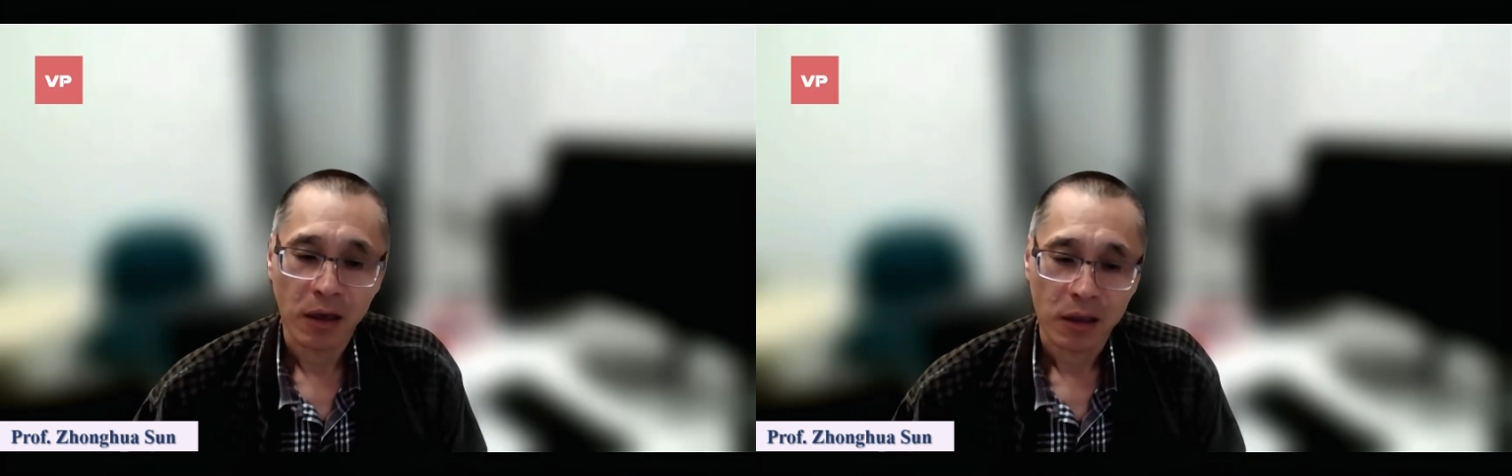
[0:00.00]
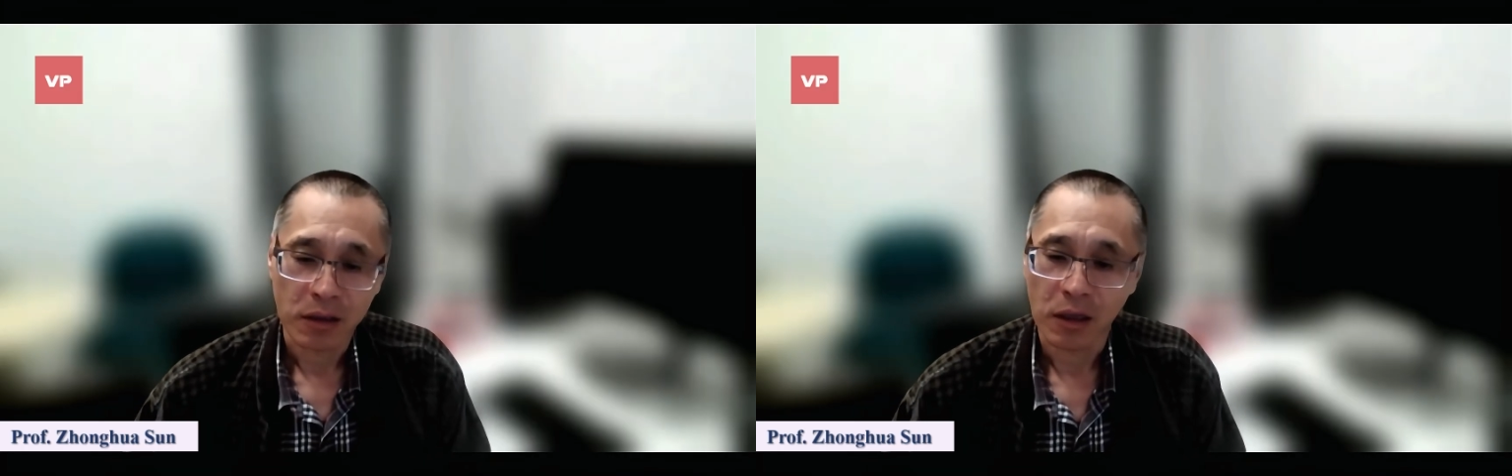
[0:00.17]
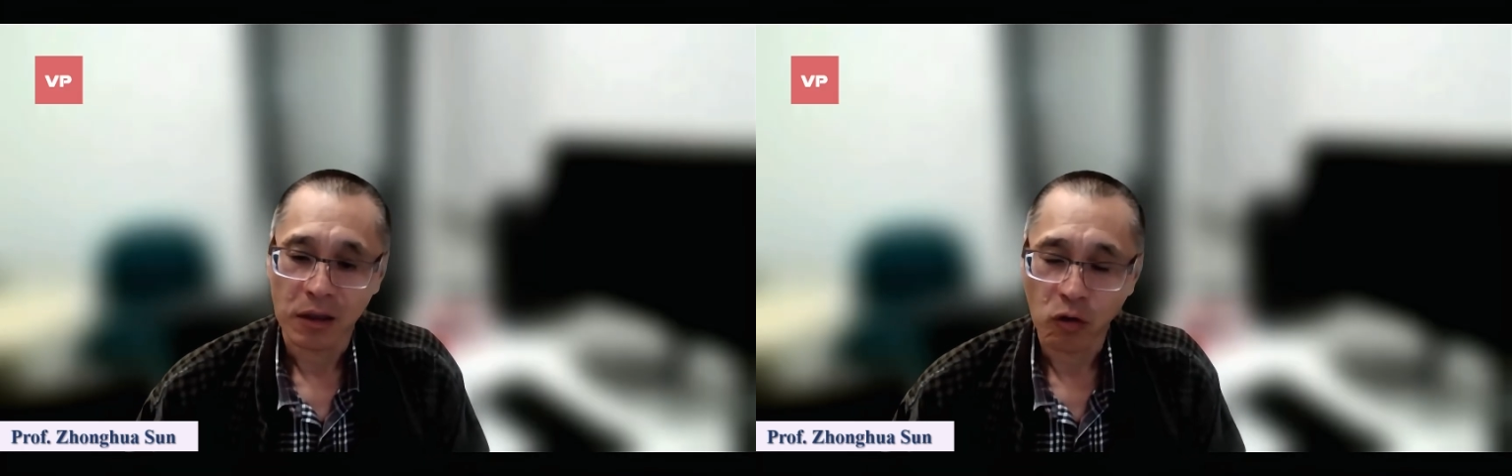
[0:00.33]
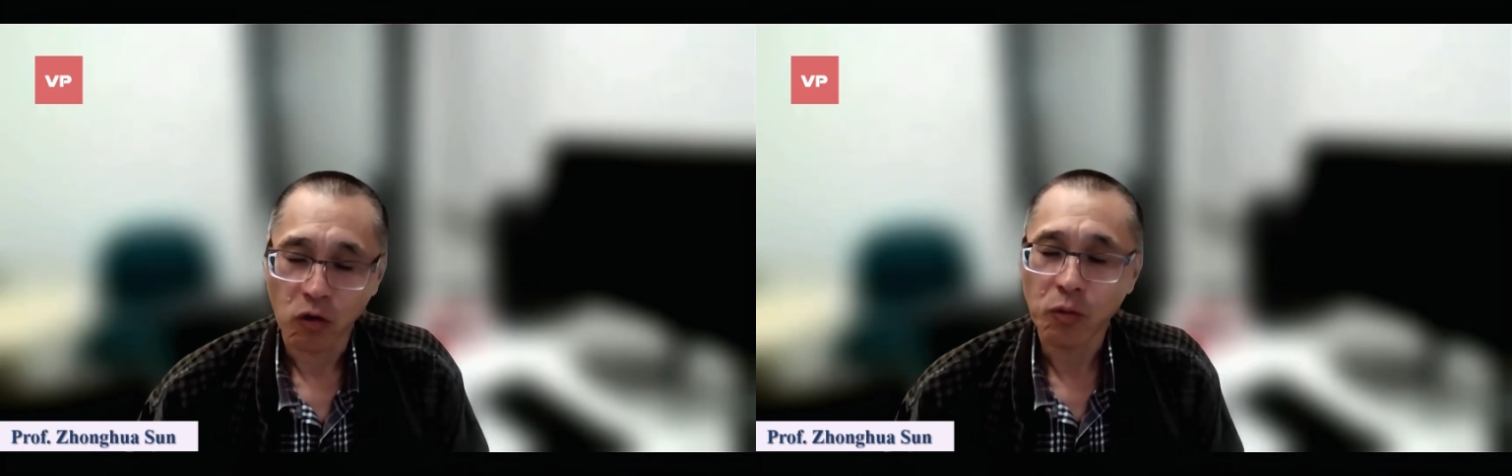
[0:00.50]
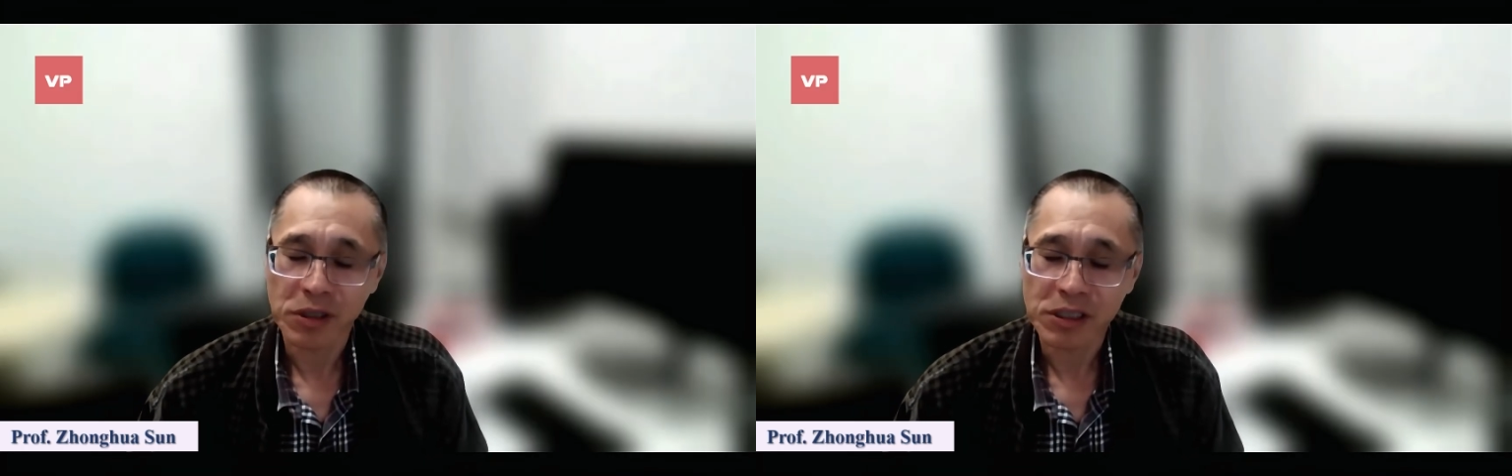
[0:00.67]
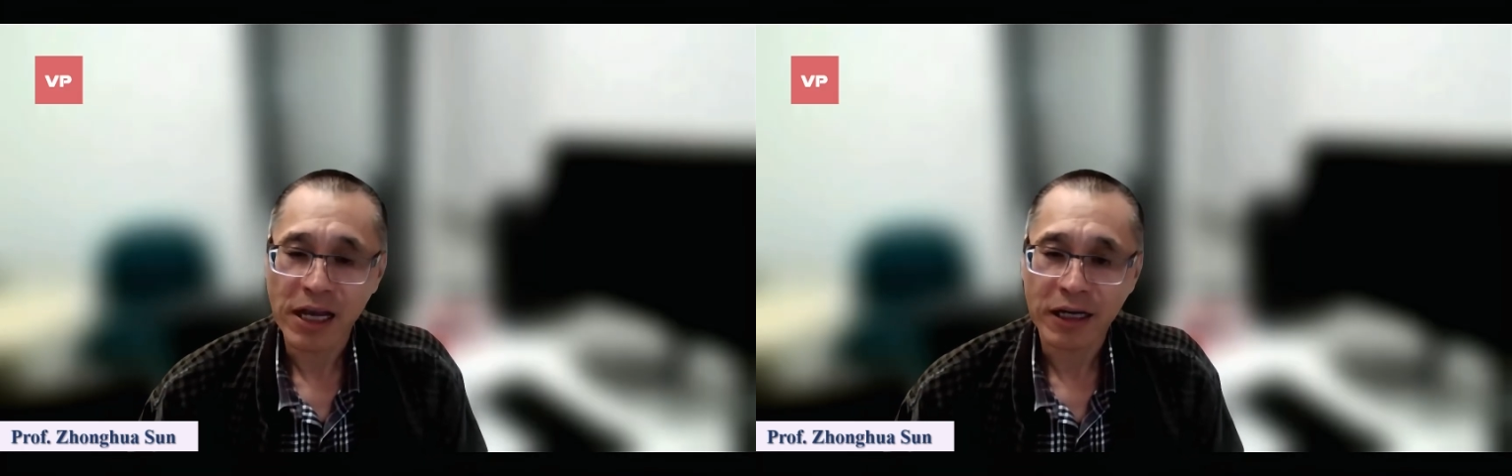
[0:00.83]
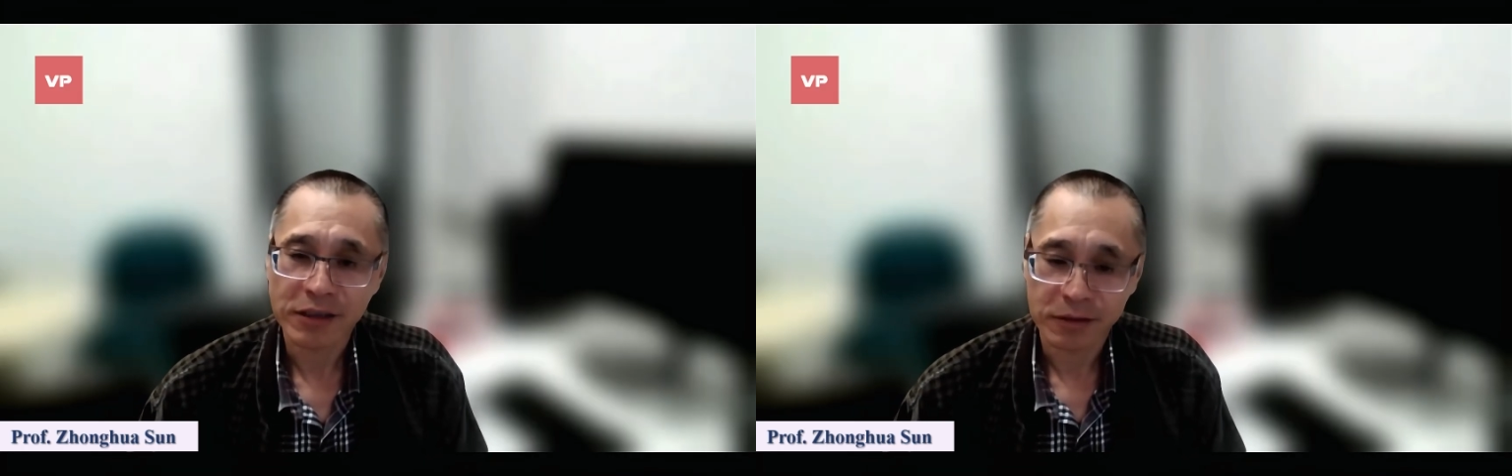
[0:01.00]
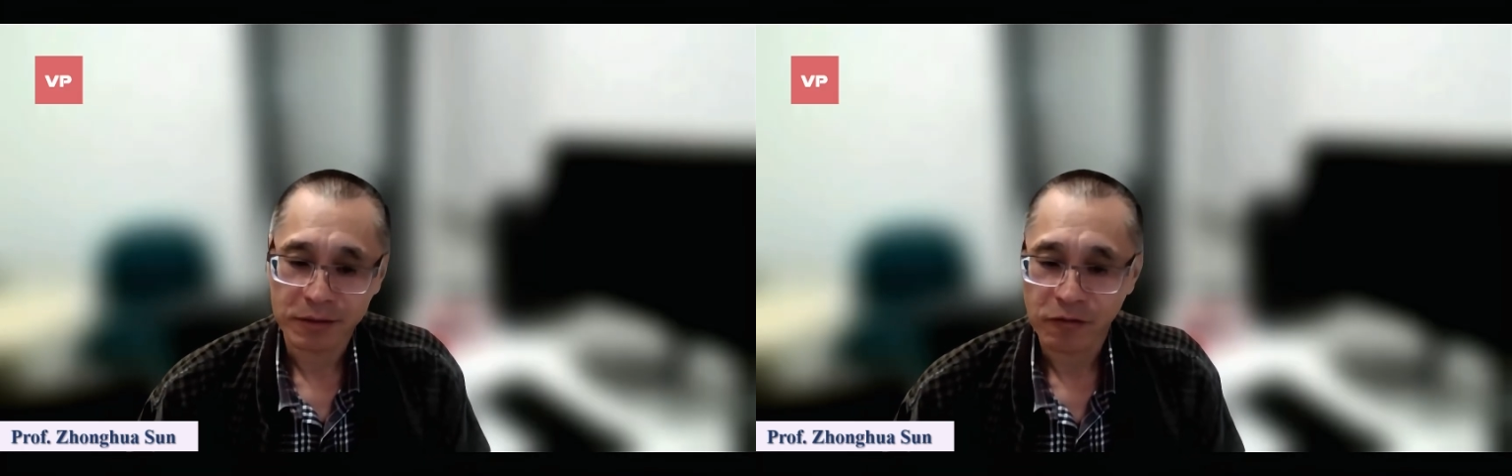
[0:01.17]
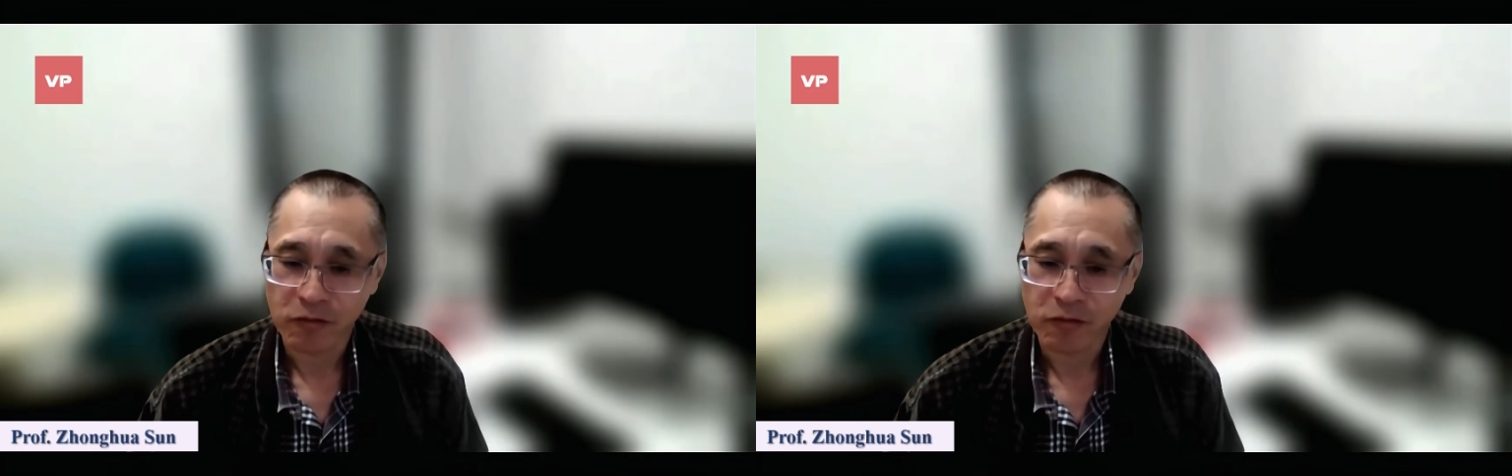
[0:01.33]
the whole process